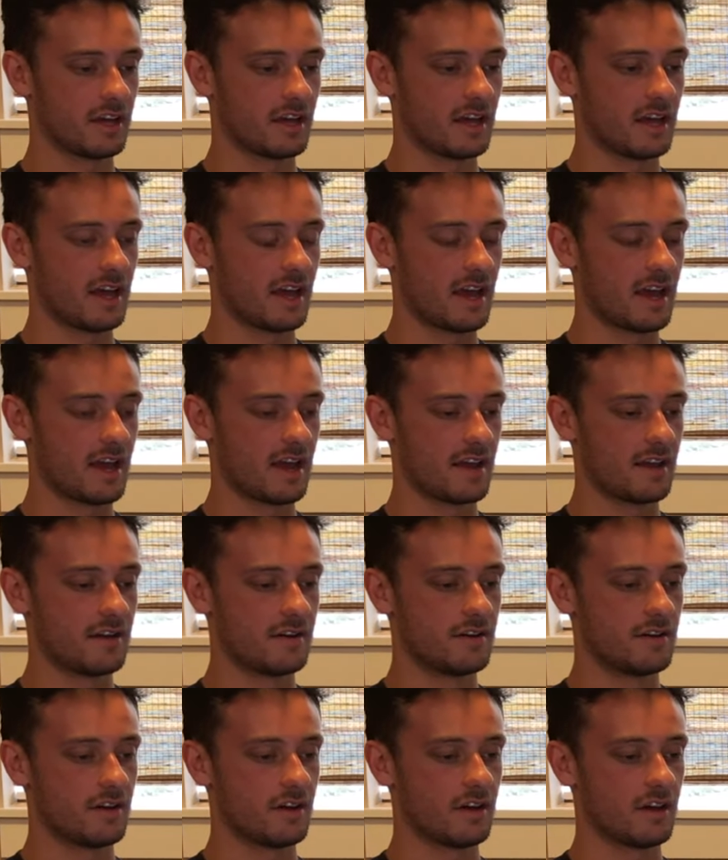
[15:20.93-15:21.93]
And
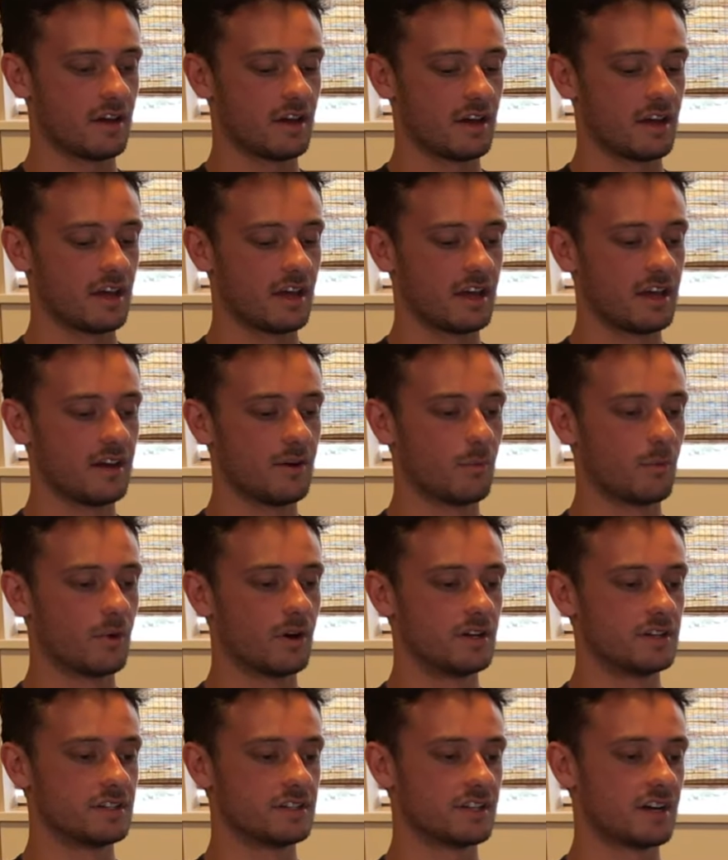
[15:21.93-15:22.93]
it
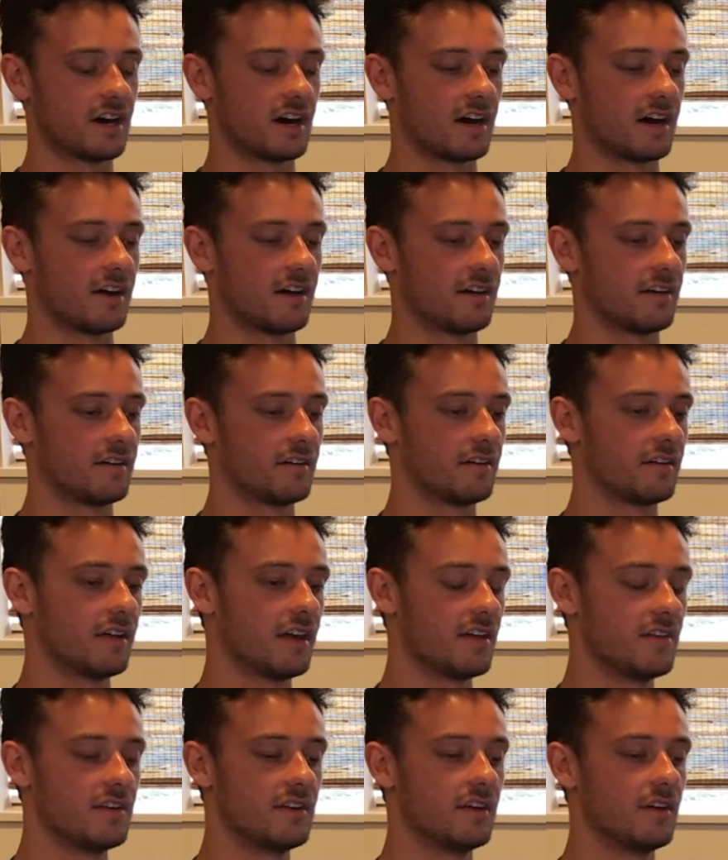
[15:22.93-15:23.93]
was,
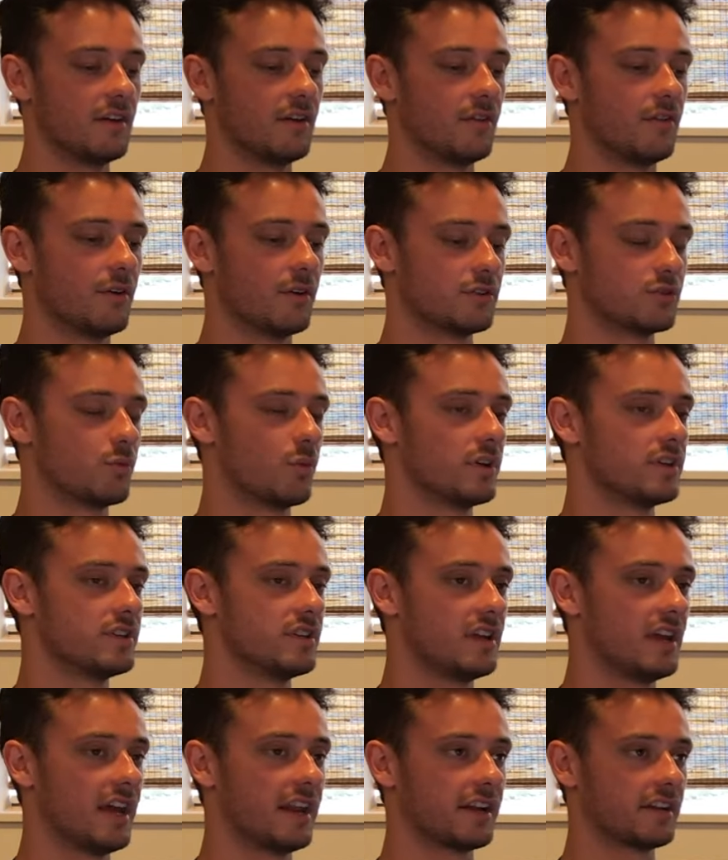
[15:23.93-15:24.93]
and there was one
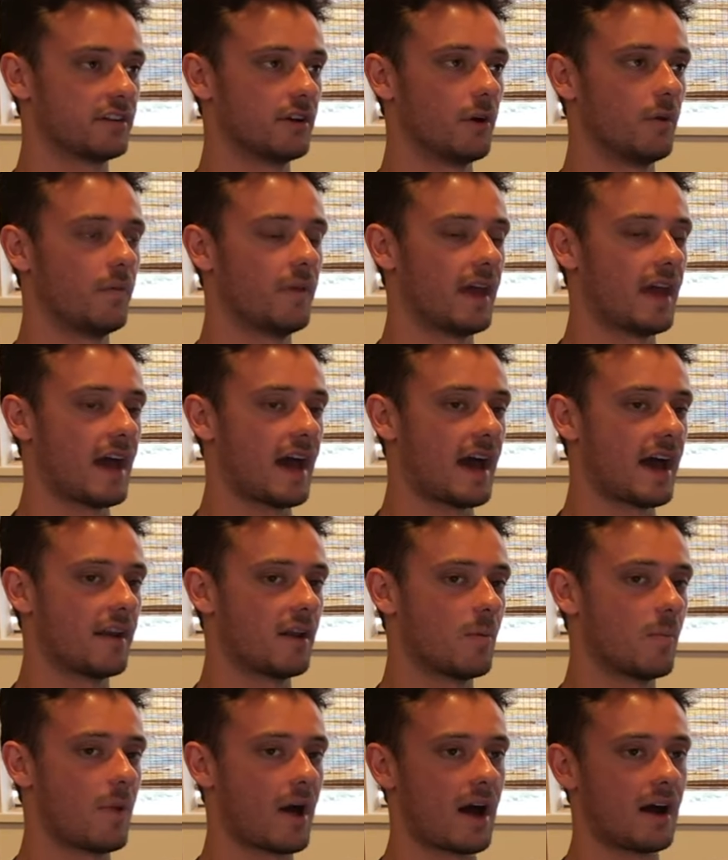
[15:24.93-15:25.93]
anecdote they had
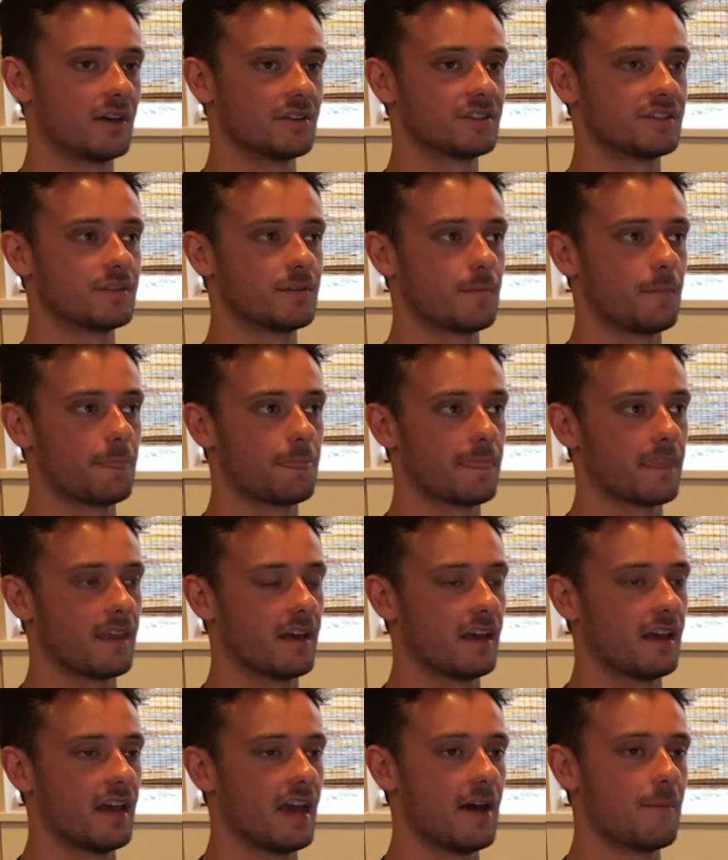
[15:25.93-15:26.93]
about
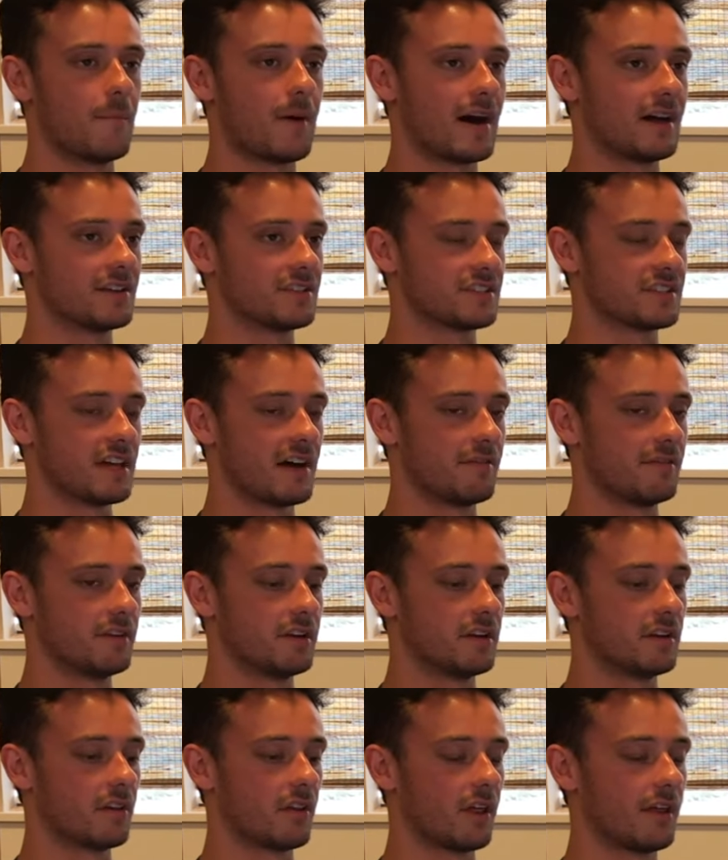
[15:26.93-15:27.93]
at mile 70 of
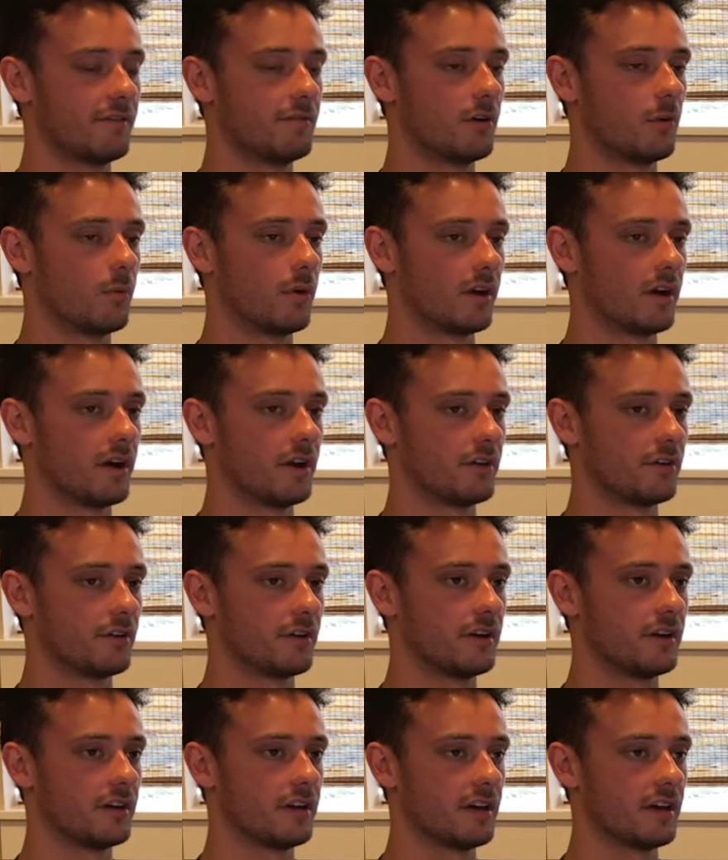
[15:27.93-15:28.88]
the Leadville 100.